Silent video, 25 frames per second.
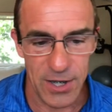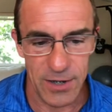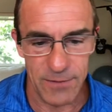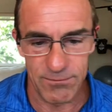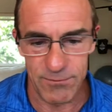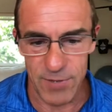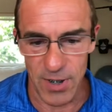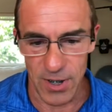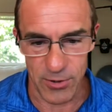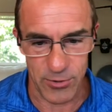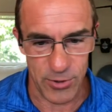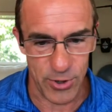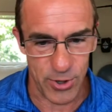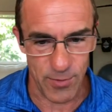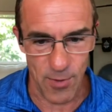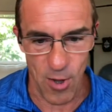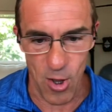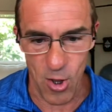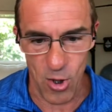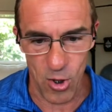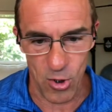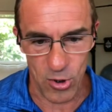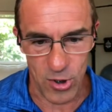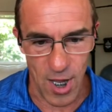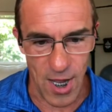There's
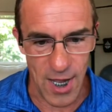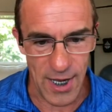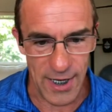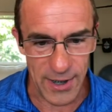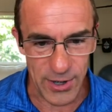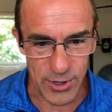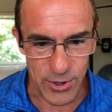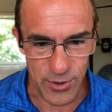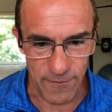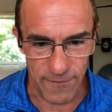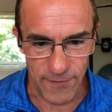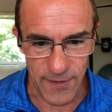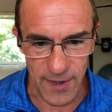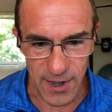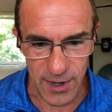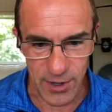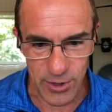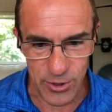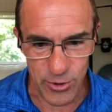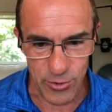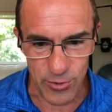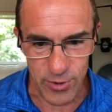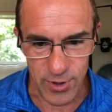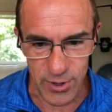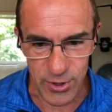all kinds of
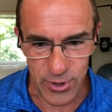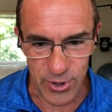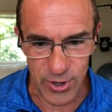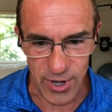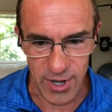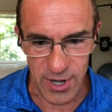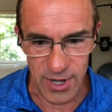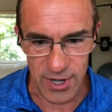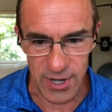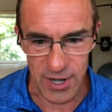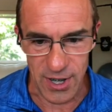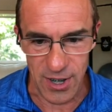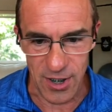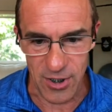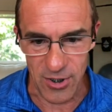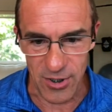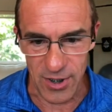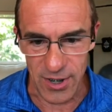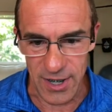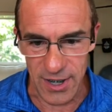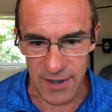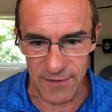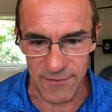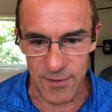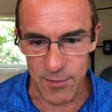things you can see in here,
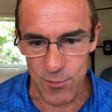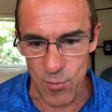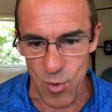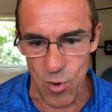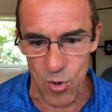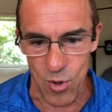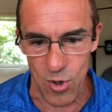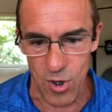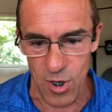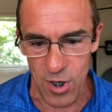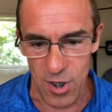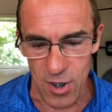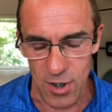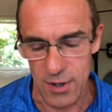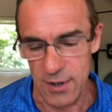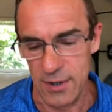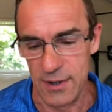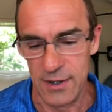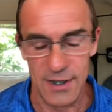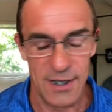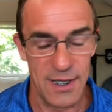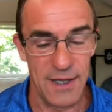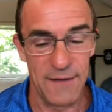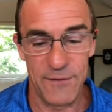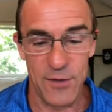and even more
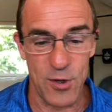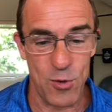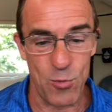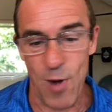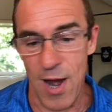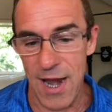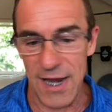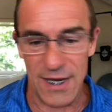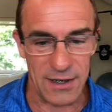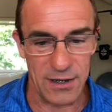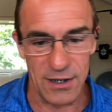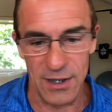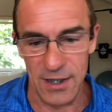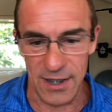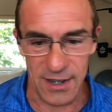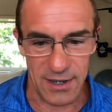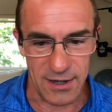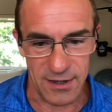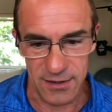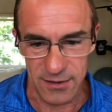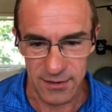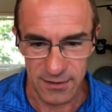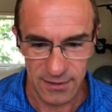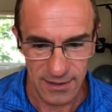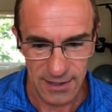if you right
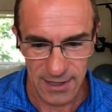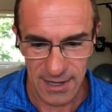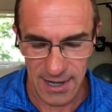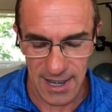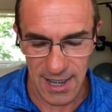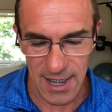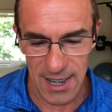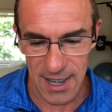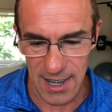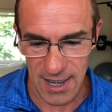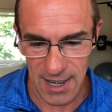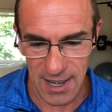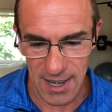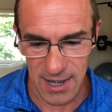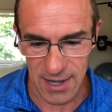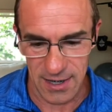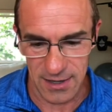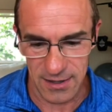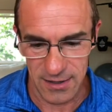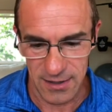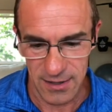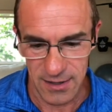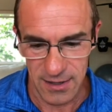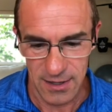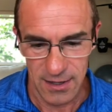click
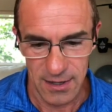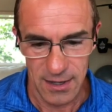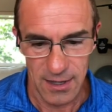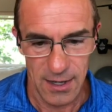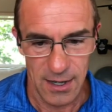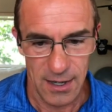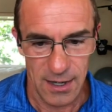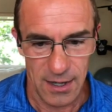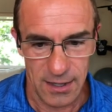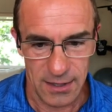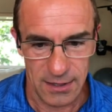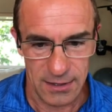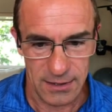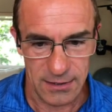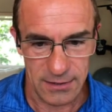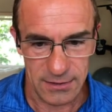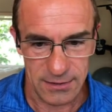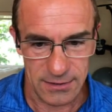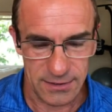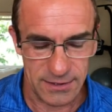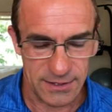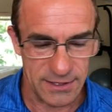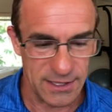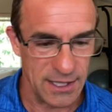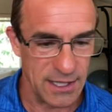and
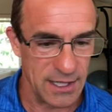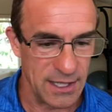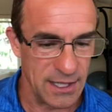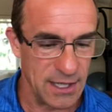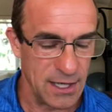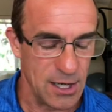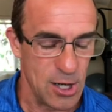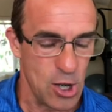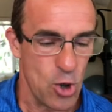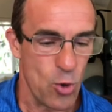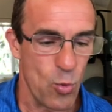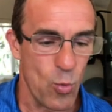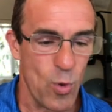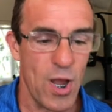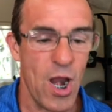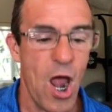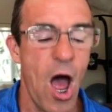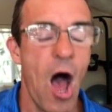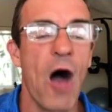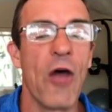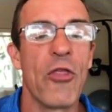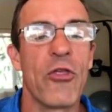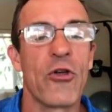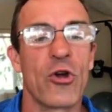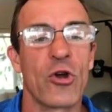see what
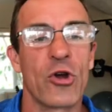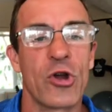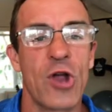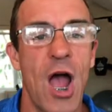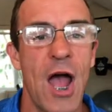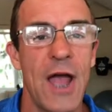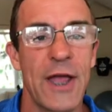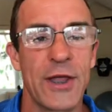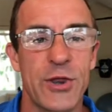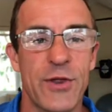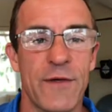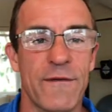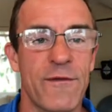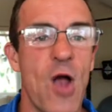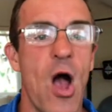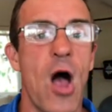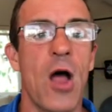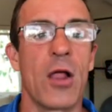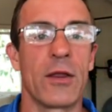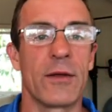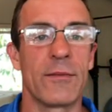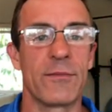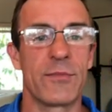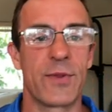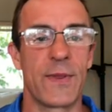other kinds of
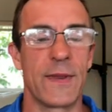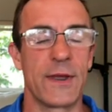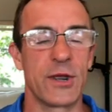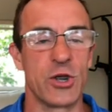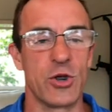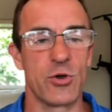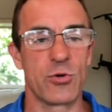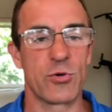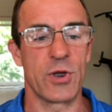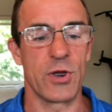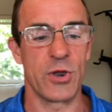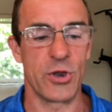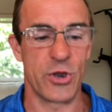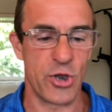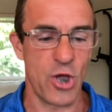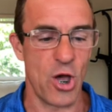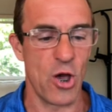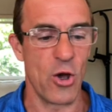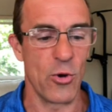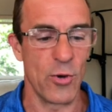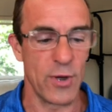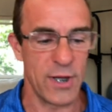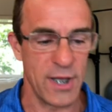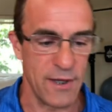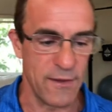columns that you can
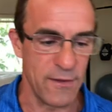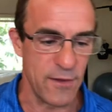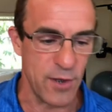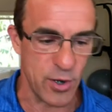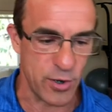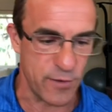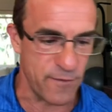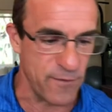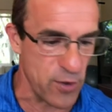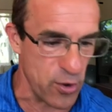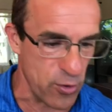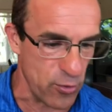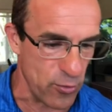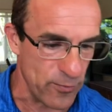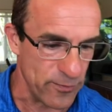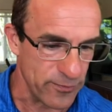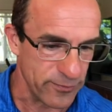show in this view.